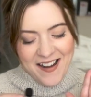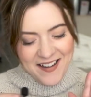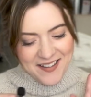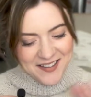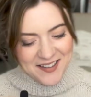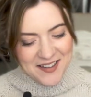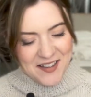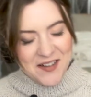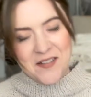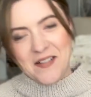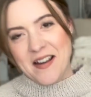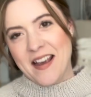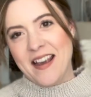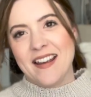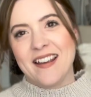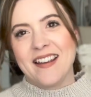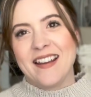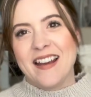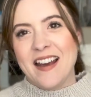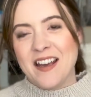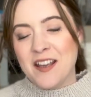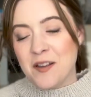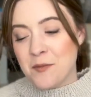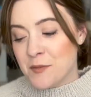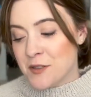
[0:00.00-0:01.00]
Okay,
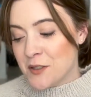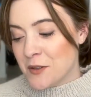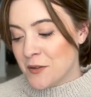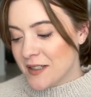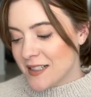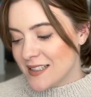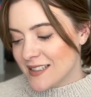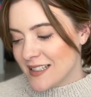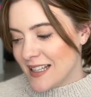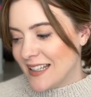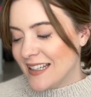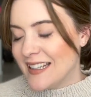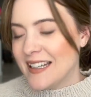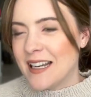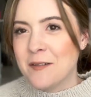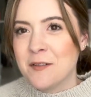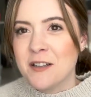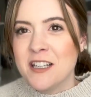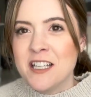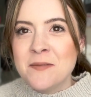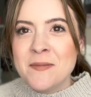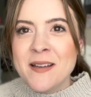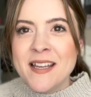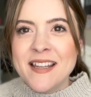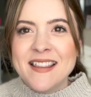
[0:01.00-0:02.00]
I am so excited. I'm going
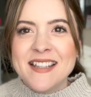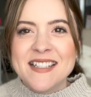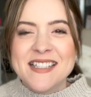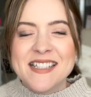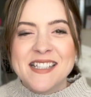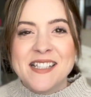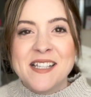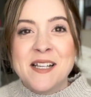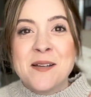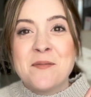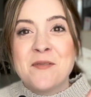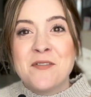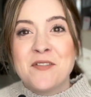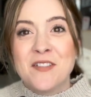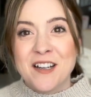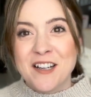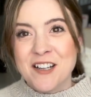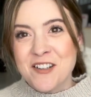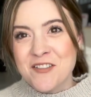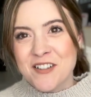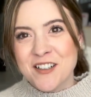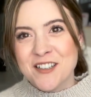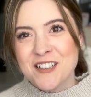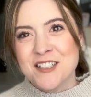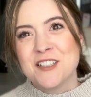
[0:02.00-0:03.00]
to make this clip very,
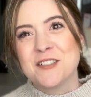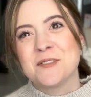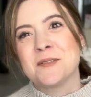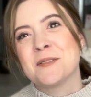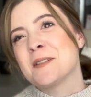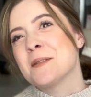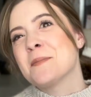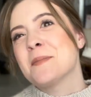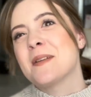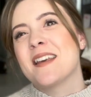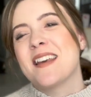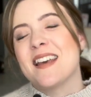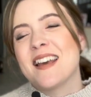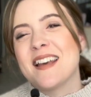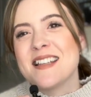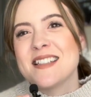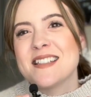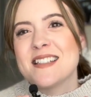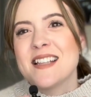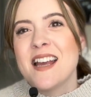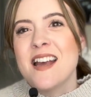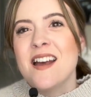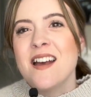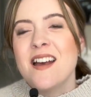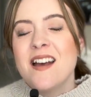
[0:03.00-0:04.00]
very short, because
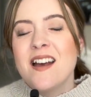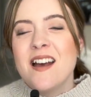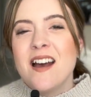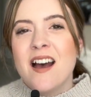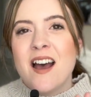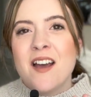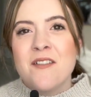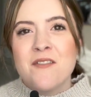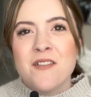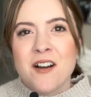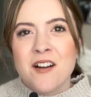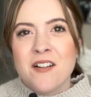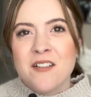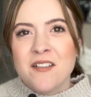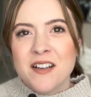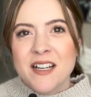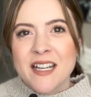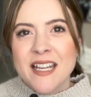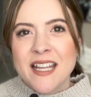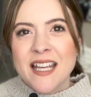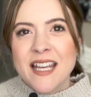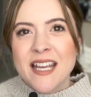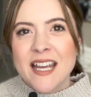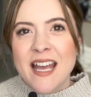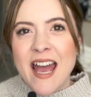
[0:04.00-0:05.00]
I've
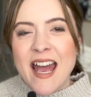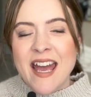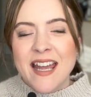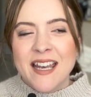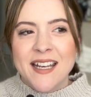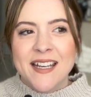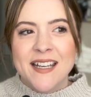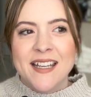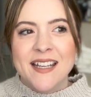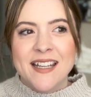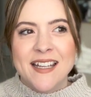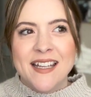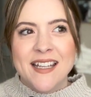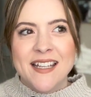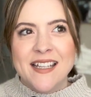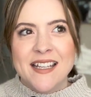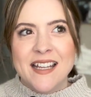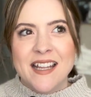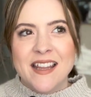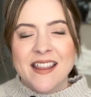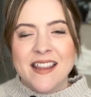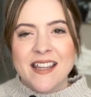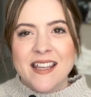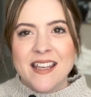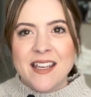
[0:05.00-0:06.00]
already edited
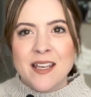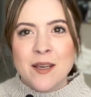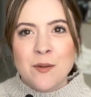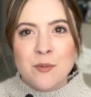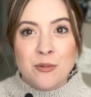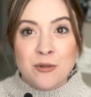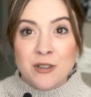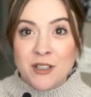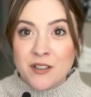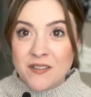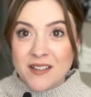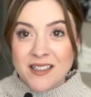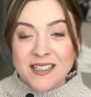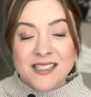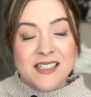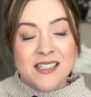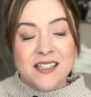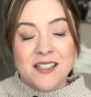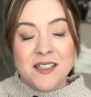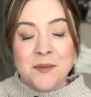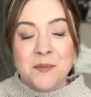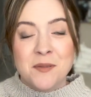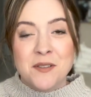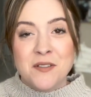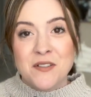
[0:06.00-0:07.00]
the previous
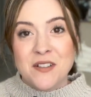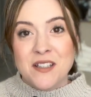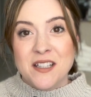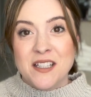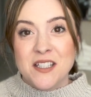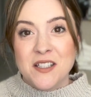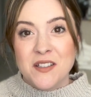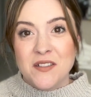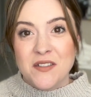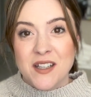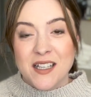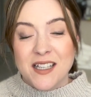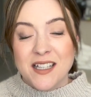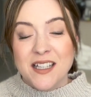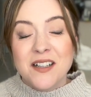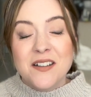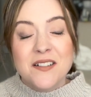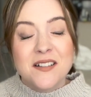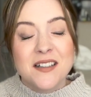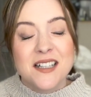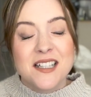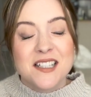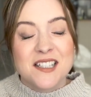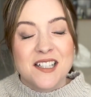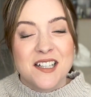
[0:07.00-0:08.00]
clips for this video
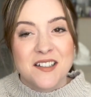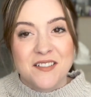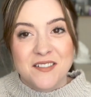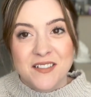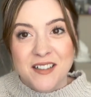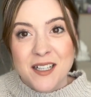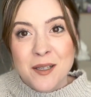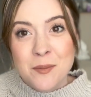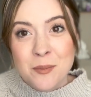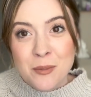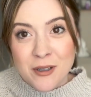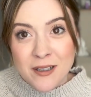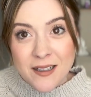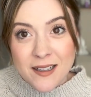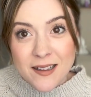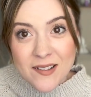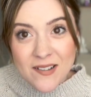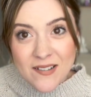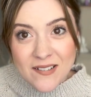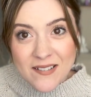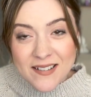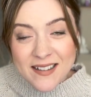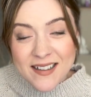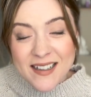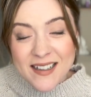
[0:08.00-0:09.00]
and it's already pretty
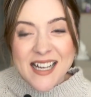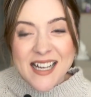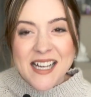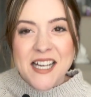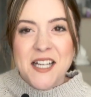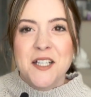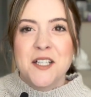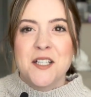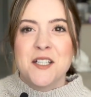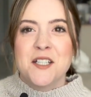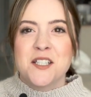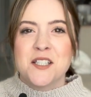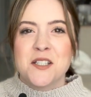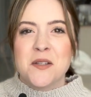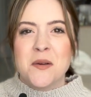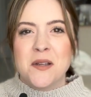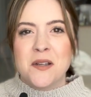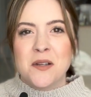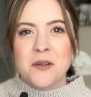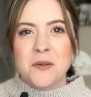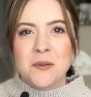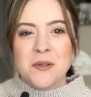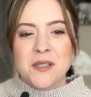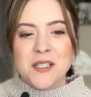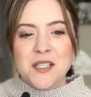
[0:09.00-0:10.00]
long. So I
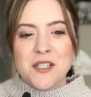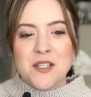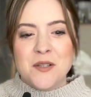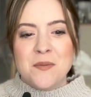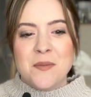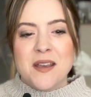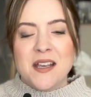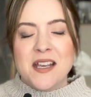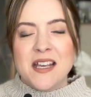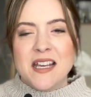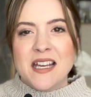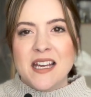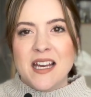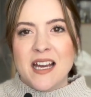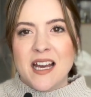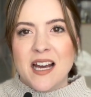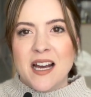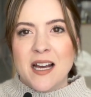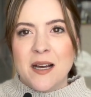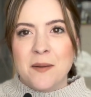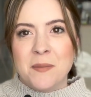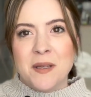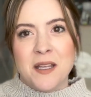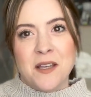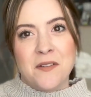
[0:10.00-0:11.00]
don't want to make it
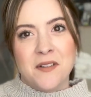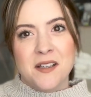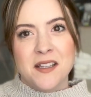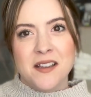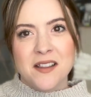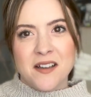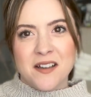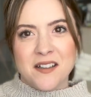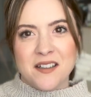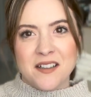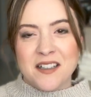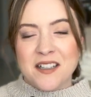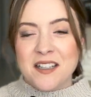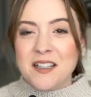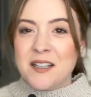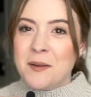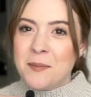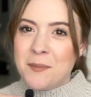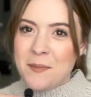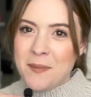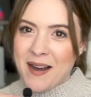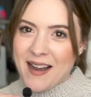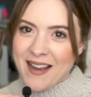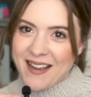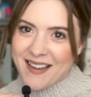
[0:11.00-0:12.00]
even longer,
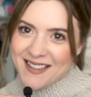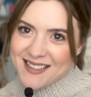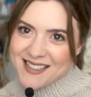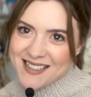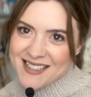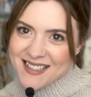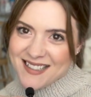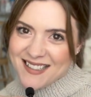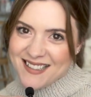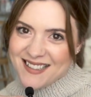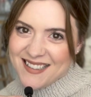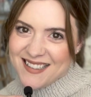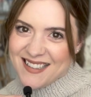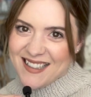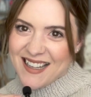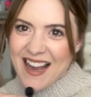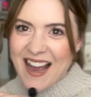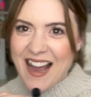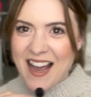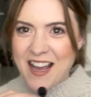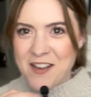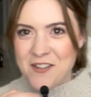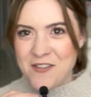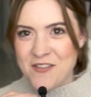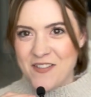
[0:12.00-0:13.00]
but
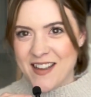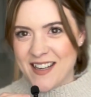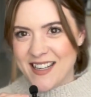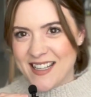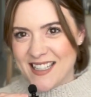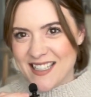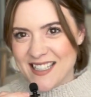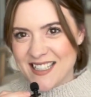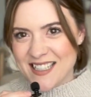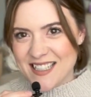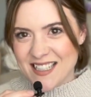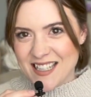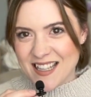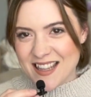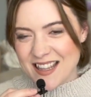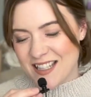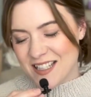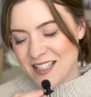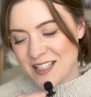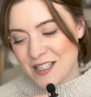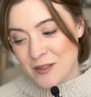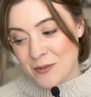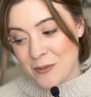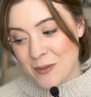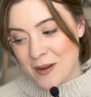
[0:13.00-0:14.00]
I finished the
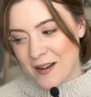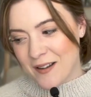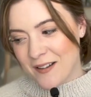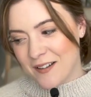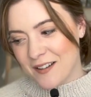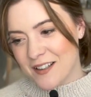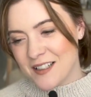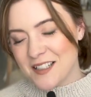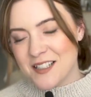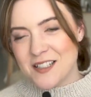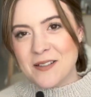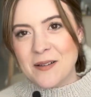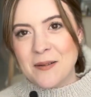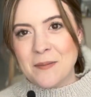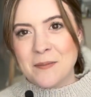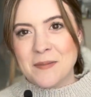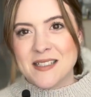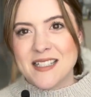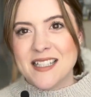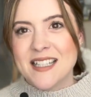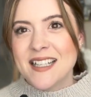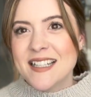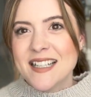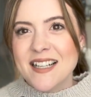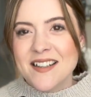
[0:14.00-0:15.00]
sweater. So I'm
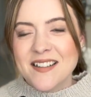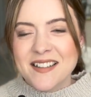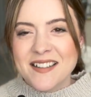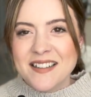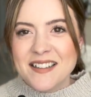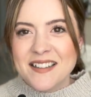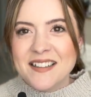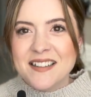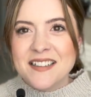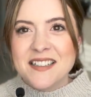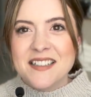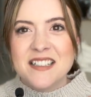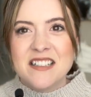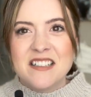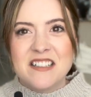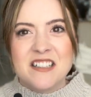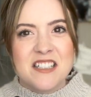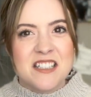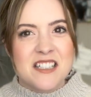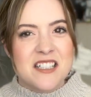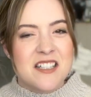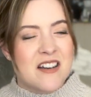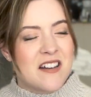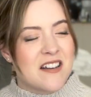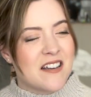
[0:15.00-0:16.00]
sitting down here to
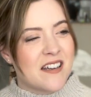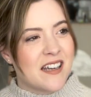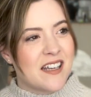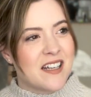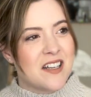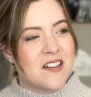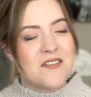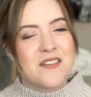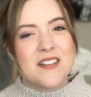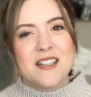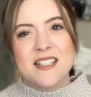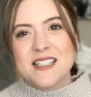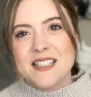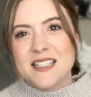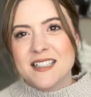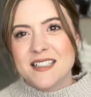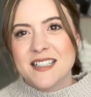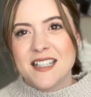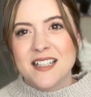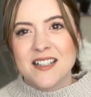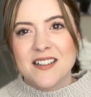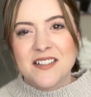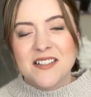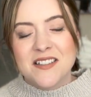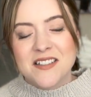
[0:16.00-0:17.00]
just talk kind of
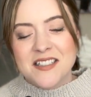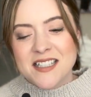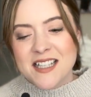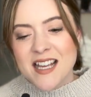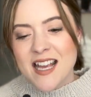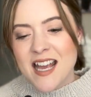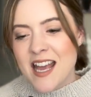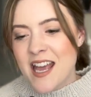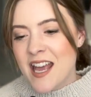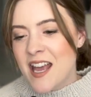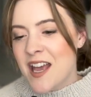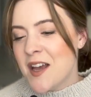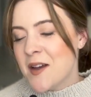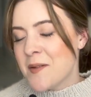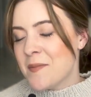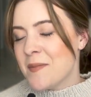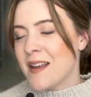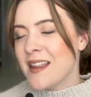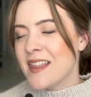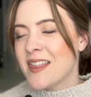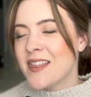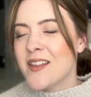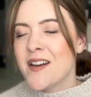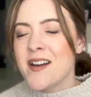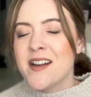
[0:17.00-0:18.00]
details, my
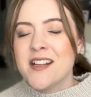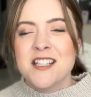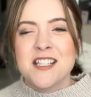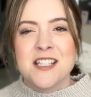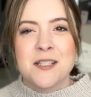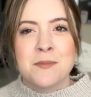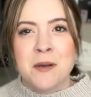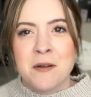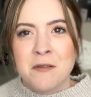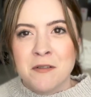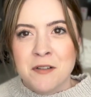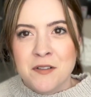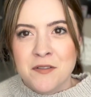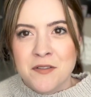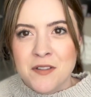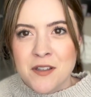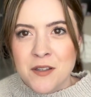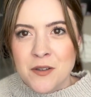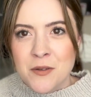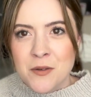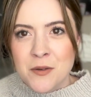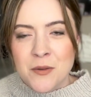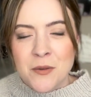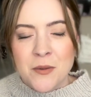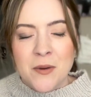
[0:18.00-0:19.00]
thoughts, my
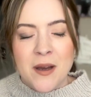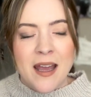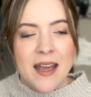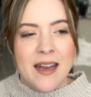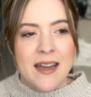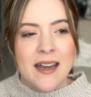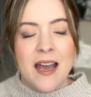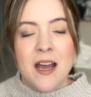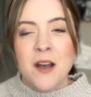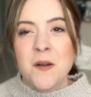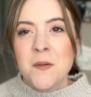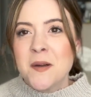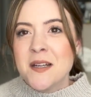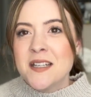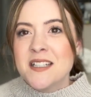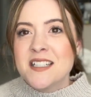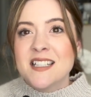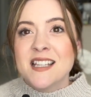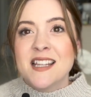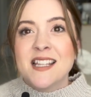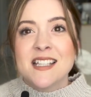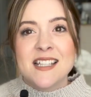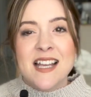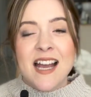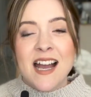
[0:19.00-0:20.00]
review, and how much
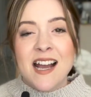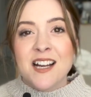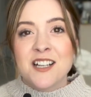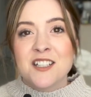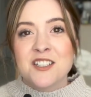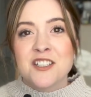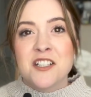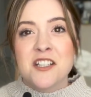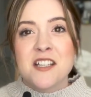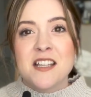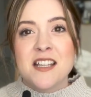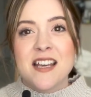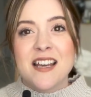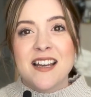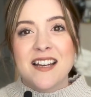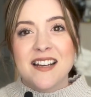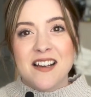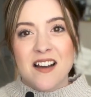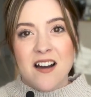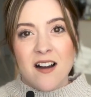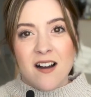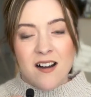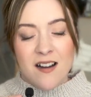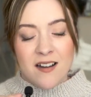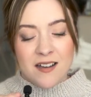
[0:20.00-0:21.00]
this actually
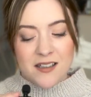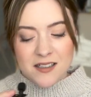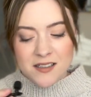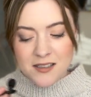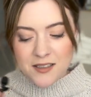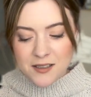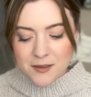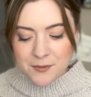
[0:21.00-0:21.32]
cost.